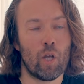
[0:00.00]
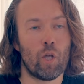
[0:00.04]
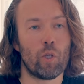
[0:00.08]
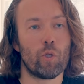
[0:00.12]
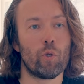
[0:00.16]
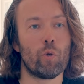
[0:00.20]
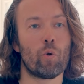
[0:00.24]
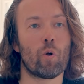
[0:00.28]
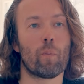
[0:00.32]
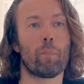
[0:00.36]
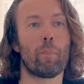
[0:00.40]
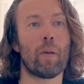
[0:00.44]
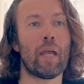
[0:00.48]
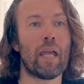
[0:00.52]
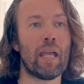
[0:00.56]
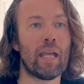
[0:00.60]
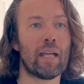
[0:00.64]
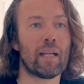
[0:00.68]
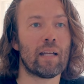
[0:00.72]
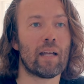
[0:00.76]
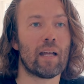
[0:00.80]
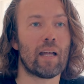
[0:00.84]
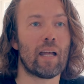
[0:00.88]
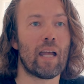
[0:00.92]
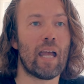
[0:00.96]
You are
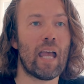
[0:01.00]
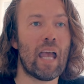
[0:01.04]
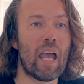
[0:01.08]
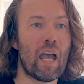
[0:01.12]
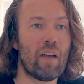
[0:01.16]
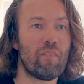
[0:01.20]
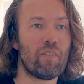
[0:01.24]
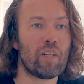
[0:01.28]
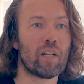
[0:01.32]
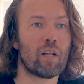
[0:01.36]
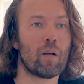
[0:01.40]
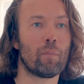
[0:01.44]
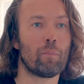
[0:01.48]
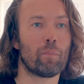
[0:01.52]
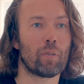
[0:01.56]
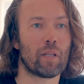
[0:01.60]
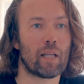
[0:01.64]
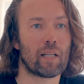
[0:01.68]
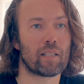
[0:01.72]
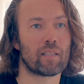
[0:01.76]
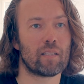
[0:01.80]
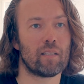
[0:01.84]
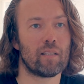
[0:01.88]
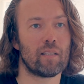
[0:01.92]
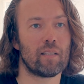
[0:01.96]
paying a heavy
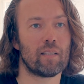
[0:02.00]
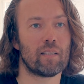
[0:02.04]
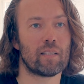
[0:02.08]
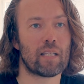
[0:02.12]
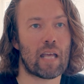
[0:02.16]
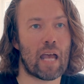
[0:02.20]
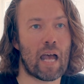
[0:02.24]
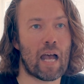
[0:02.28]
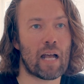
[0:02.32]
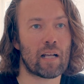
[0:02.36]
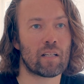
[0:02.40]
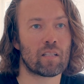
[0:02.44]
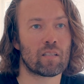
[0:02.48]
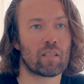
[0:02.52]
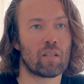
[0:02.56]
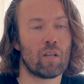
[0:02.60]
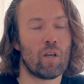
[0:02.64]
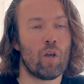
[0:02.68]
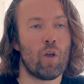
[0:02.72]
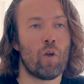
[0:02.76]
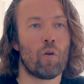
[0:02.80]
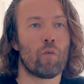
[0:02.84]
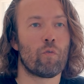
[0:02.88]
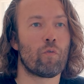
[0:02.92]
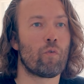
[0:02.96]
complexity tax
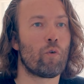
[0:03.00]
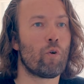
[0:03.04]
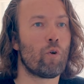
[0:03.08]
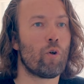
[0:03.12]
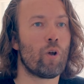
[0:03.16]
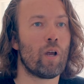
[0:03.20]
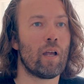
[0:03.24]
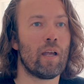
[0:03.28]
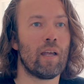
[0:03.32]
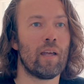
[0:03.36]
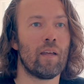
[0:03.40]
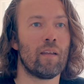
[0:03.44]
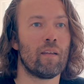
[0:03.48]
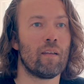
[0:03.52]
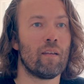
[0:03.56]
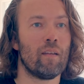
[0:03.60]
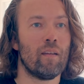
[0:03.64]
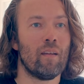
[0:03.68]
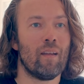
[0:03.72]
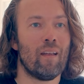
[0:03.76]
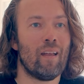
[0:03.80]
for a eh,